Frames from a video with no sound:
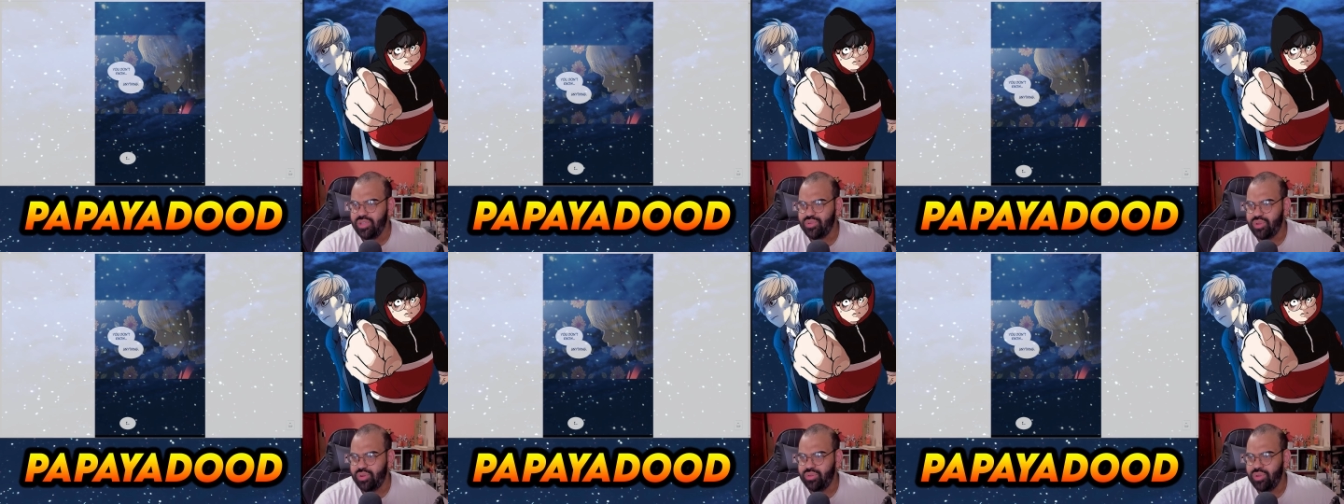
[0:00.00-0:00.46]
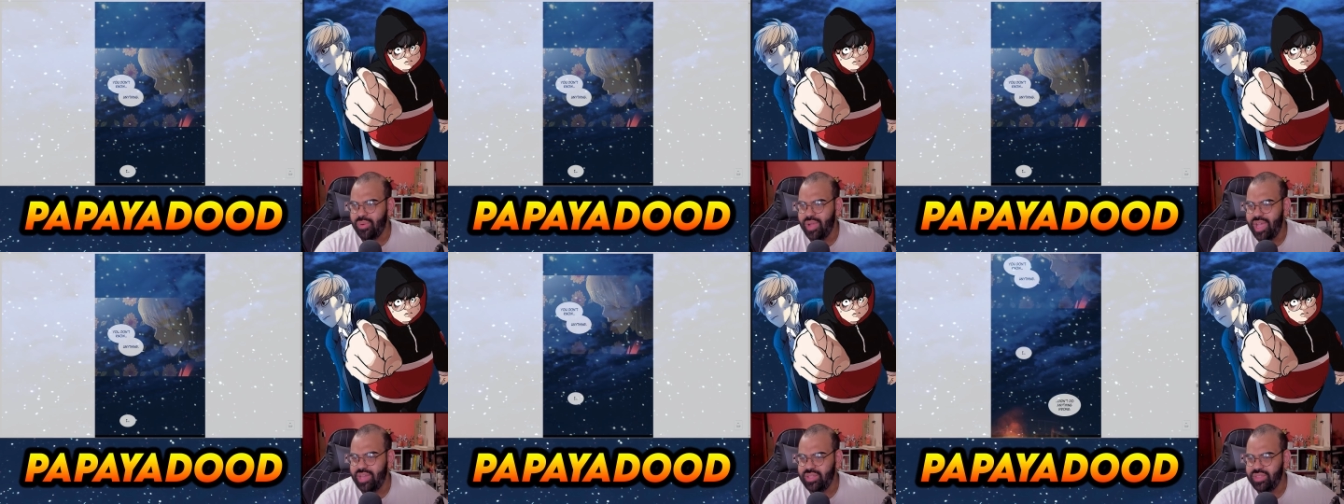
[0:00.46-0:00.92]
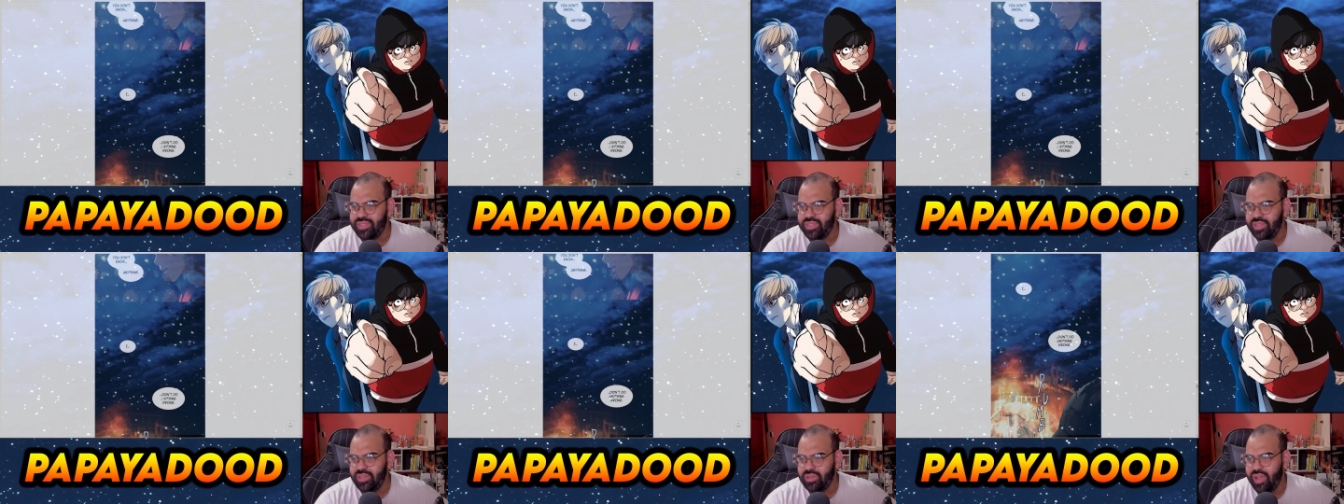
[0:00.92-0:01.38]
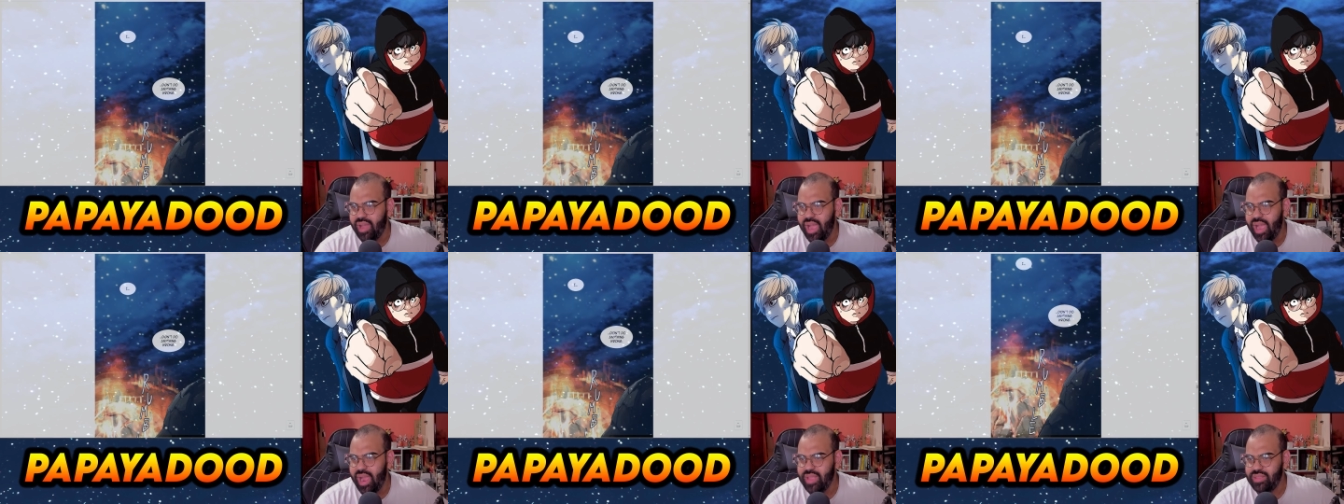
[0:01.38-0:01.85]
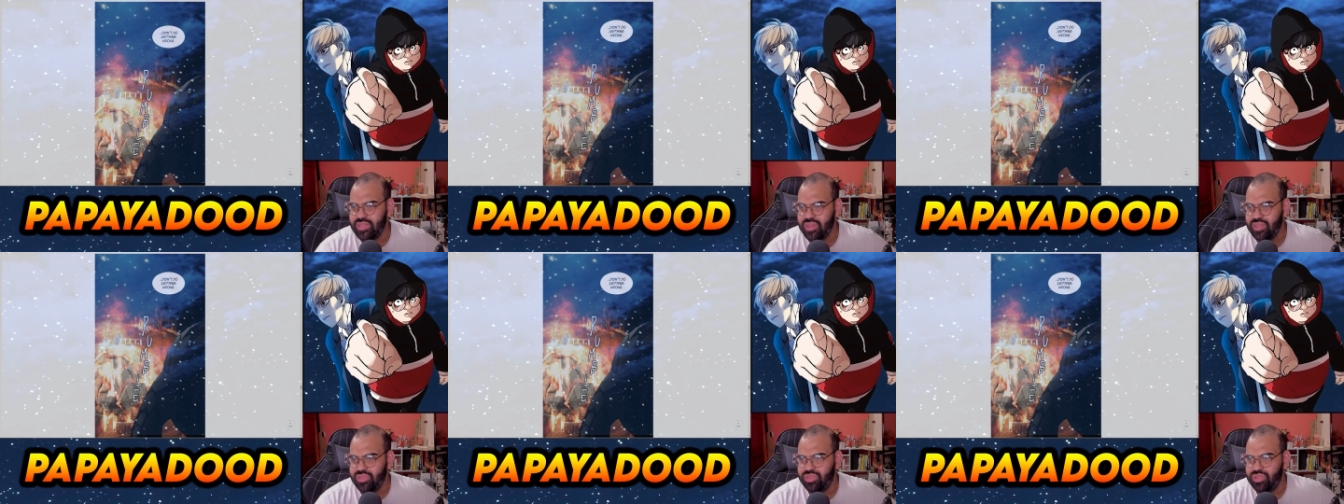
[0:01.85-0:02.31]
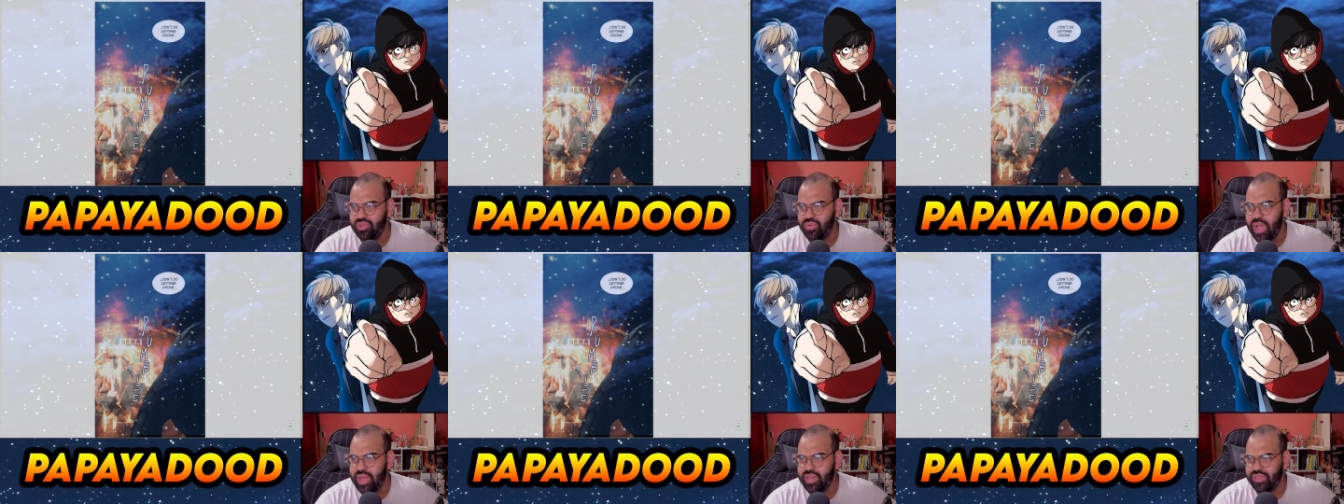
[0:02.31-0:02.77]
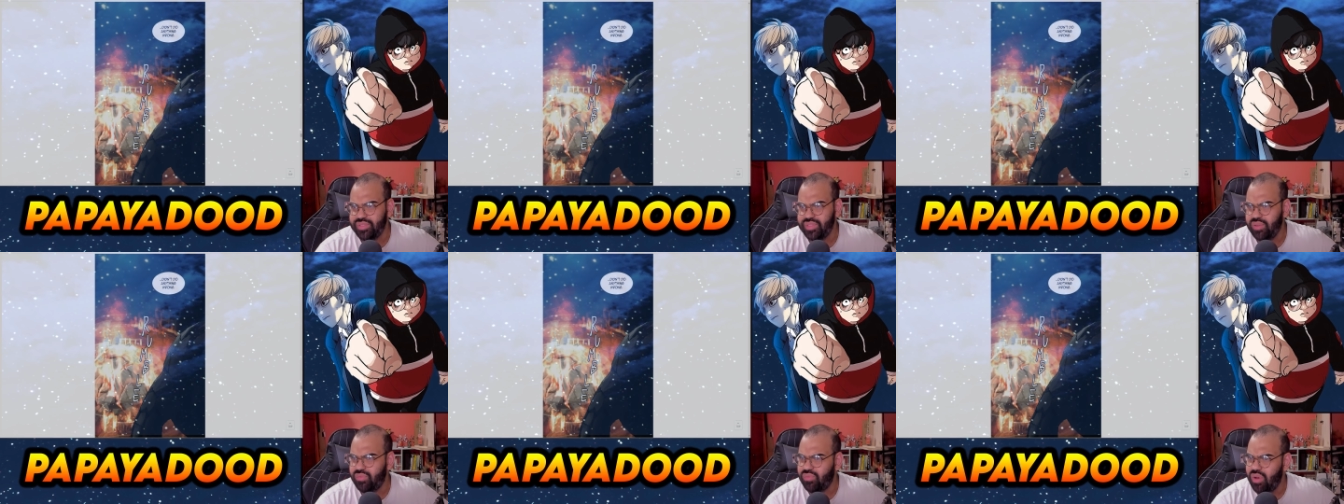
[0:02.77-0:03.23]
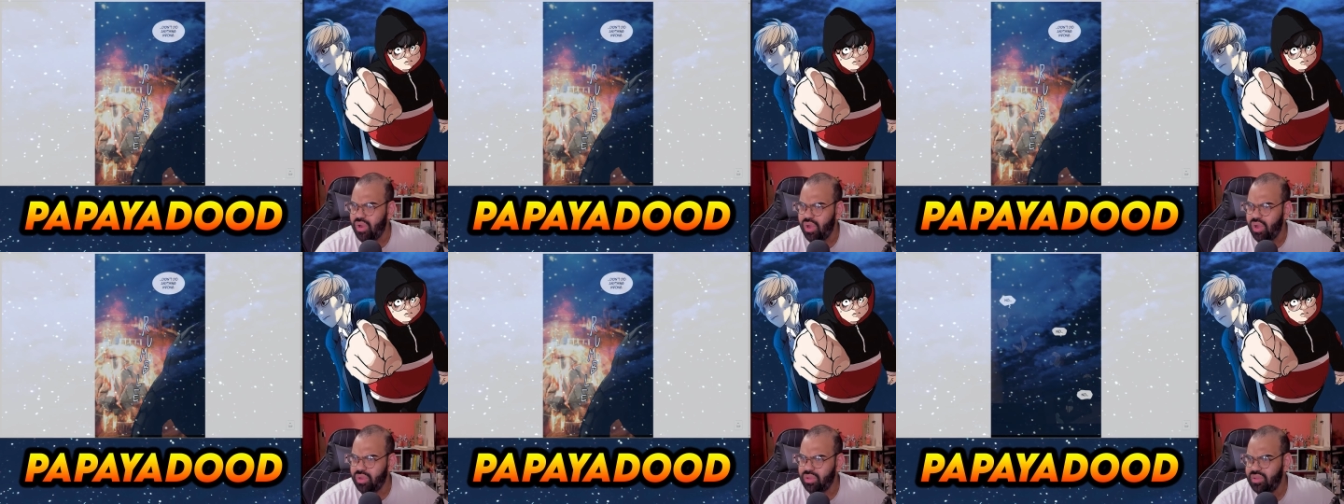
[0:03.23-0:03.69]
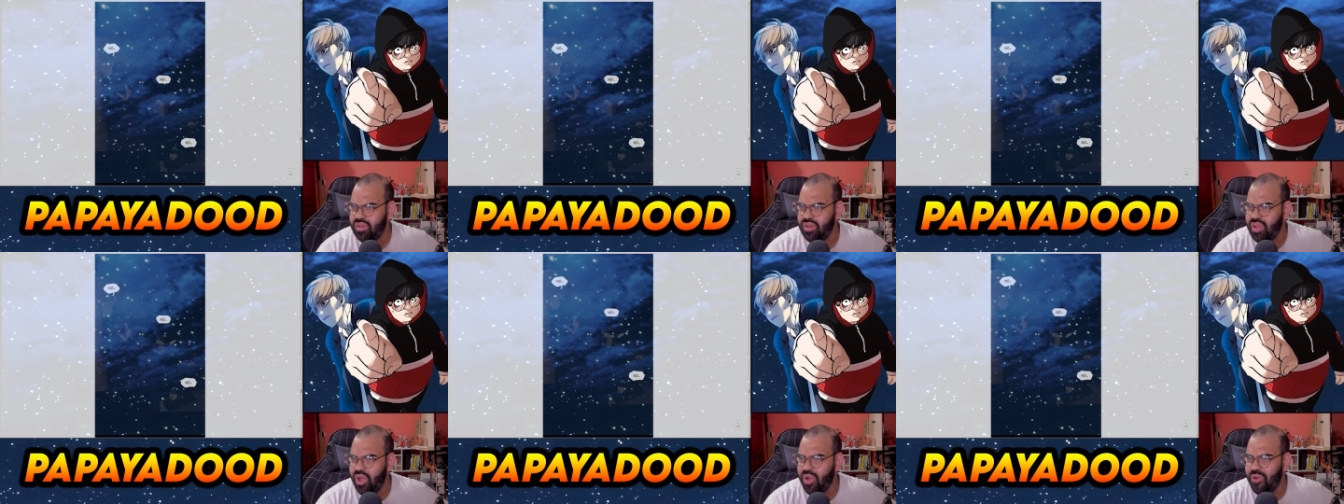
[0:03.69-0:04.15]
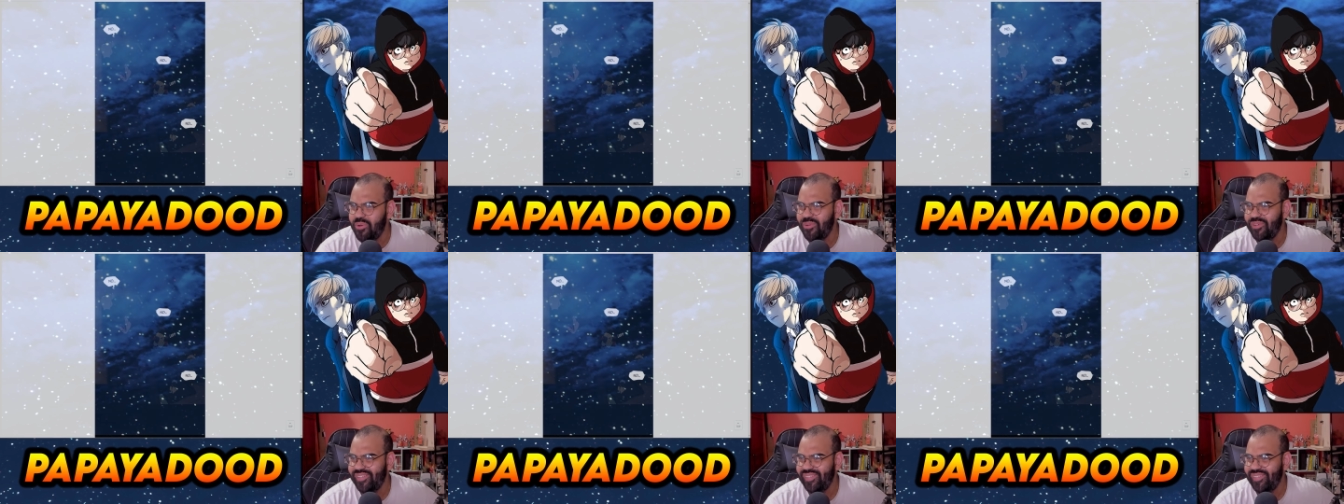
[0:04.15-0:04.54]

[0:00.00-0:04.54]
You don't know anything. I didn't do anything wrong. No.